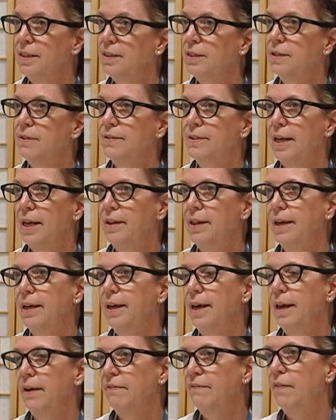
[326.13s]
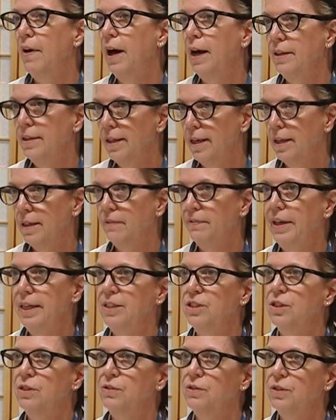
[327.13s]
So say they can't find the
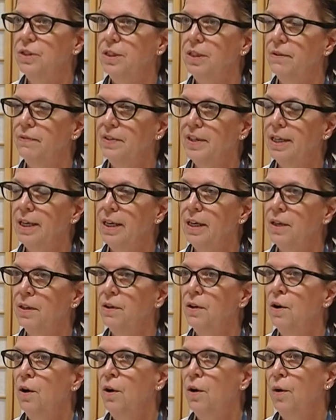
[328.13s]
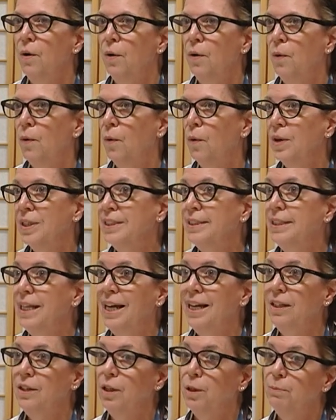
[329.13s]
elevation certificate or
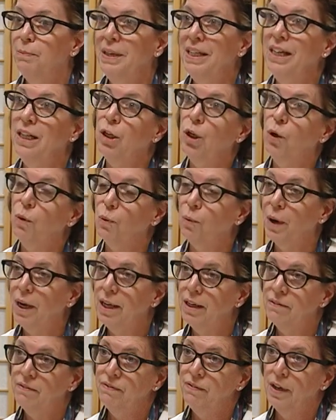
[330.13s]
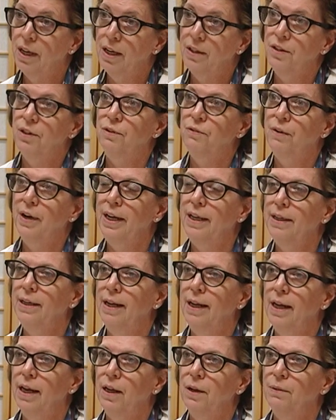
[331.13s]
say they're being grandfathered right
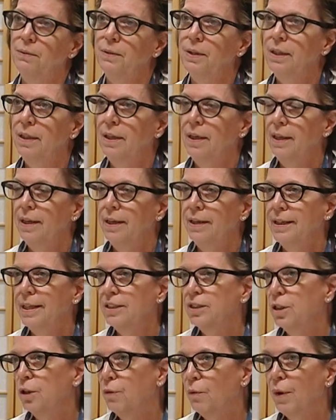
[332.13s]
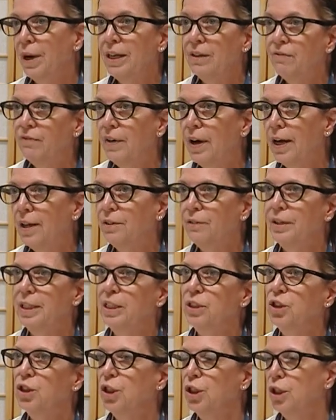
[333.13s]
now that's
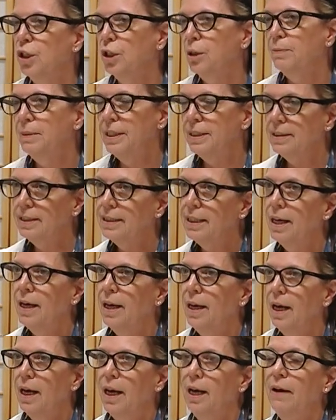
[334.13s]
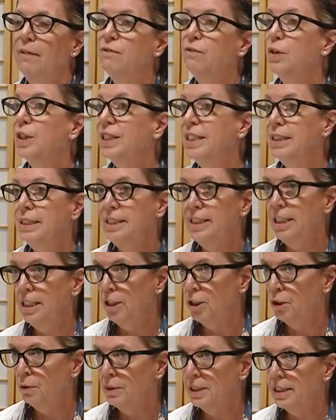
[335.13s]
grandfathering term is uh, for
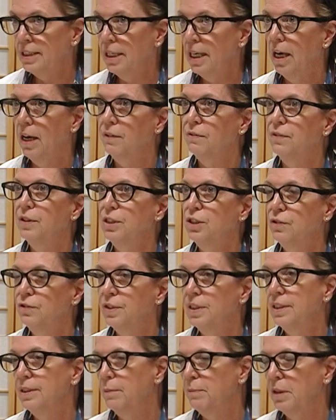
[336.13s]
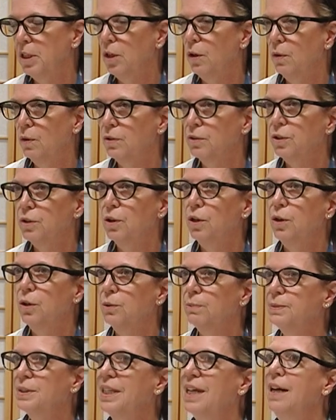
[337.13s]
continuous coverage for some of the older
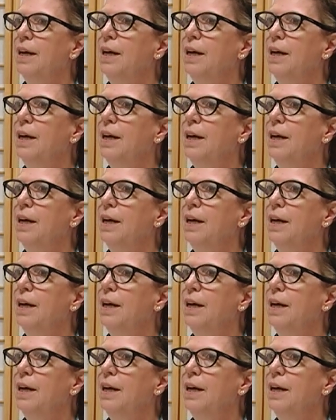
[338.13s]
homes